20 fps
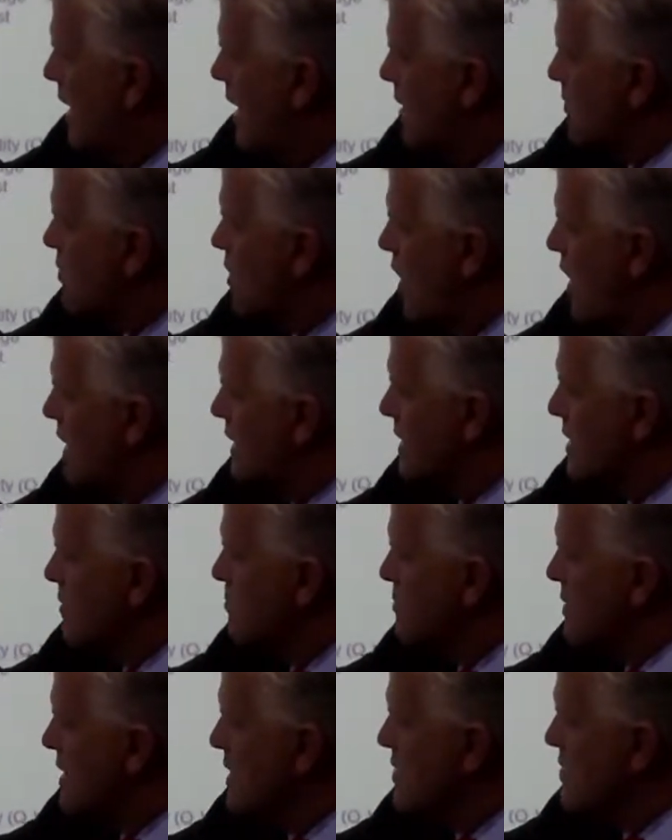I'm calling
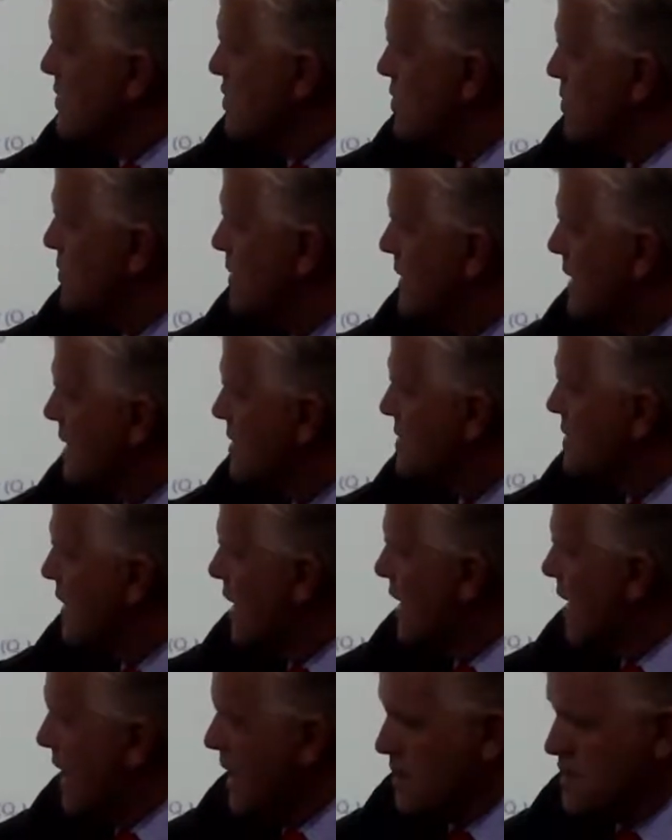it P2, but that's
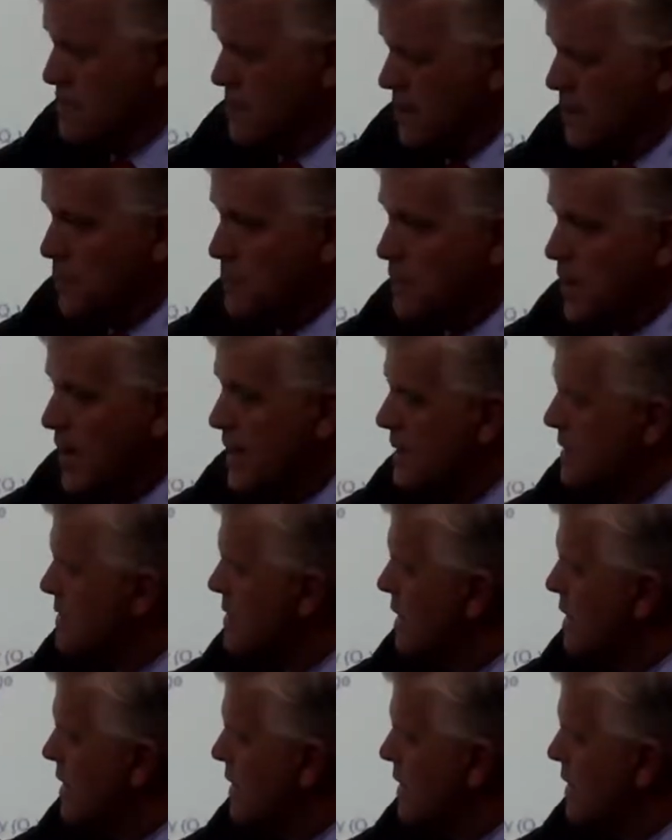not actually a price.